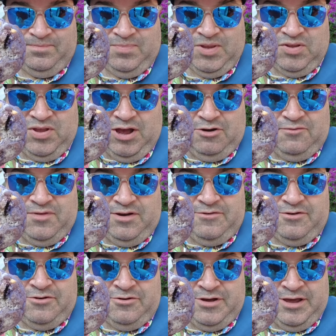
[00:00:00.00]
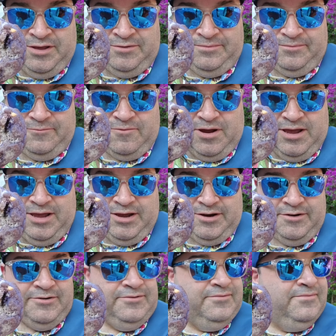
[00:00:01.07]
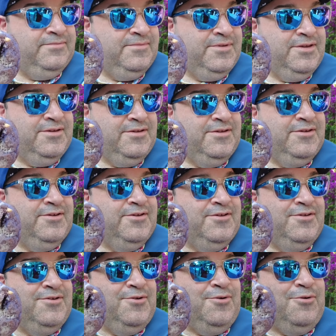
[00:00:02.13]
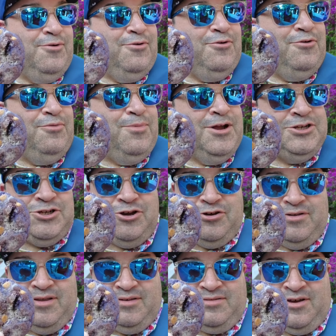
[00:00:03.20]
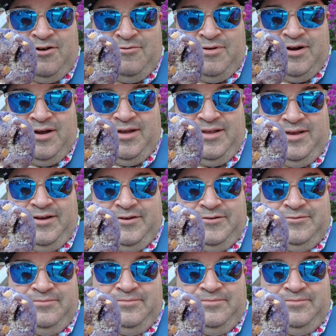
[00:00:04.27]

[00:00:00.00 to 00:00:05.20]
The Tower of Terror cookie right here. Whole bunch of goodness going on here.